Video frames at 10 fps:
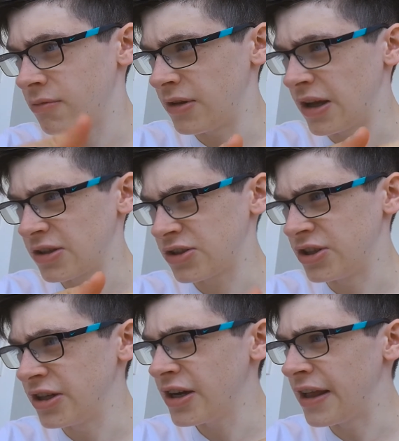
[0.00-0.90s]
last
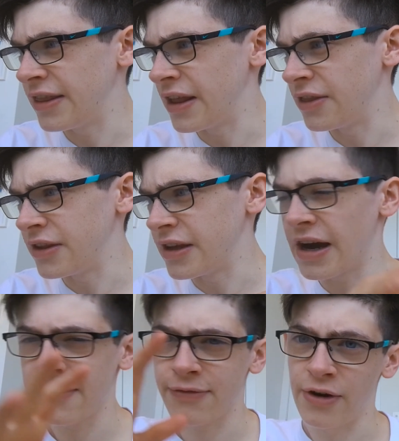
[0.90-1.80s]
year, and then the
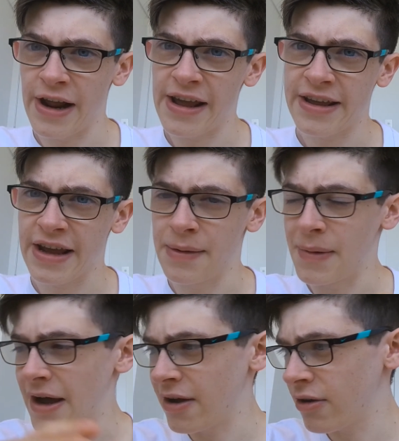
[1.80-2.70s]
iPhone 8 came out